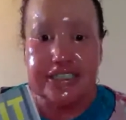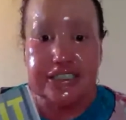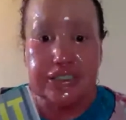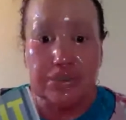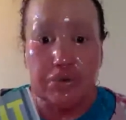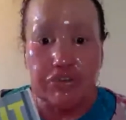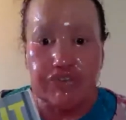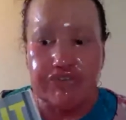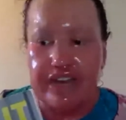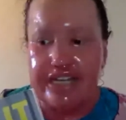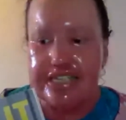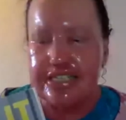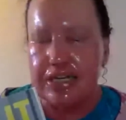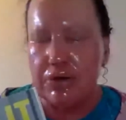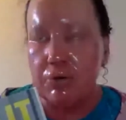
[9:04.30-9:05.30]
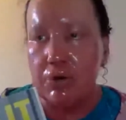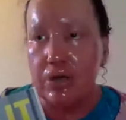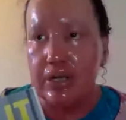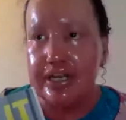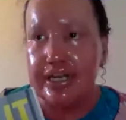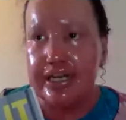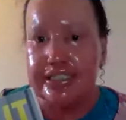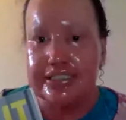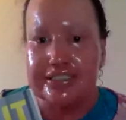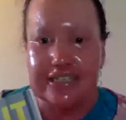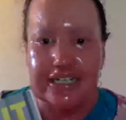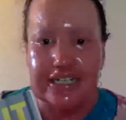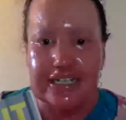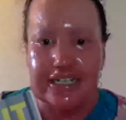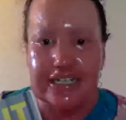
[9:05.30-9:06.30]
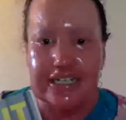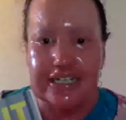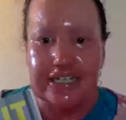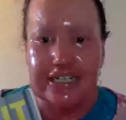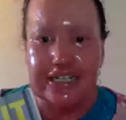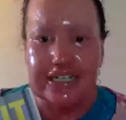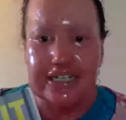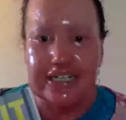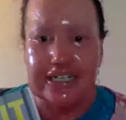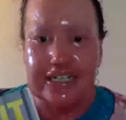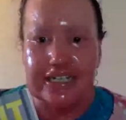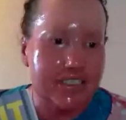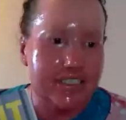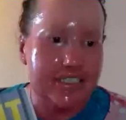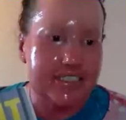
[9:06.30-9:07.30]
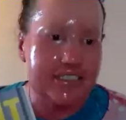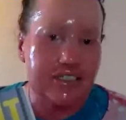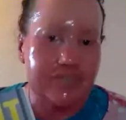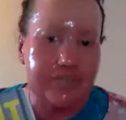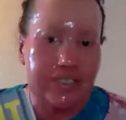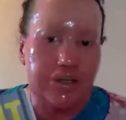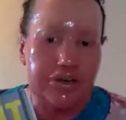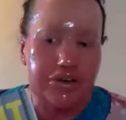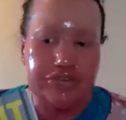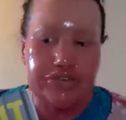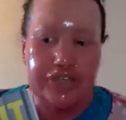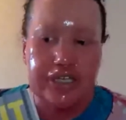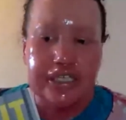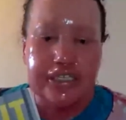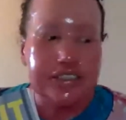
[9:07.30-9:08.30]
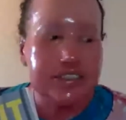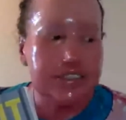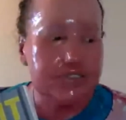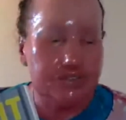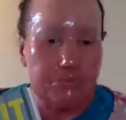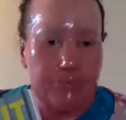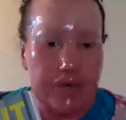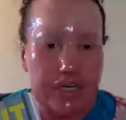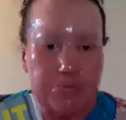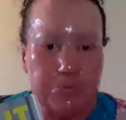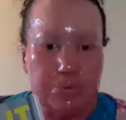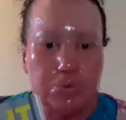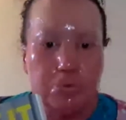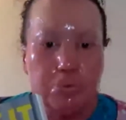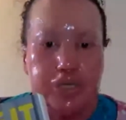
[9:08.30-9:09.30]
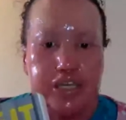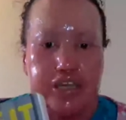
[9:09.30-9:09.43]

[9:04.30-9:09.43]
called Face Equality International, of a lot of different people with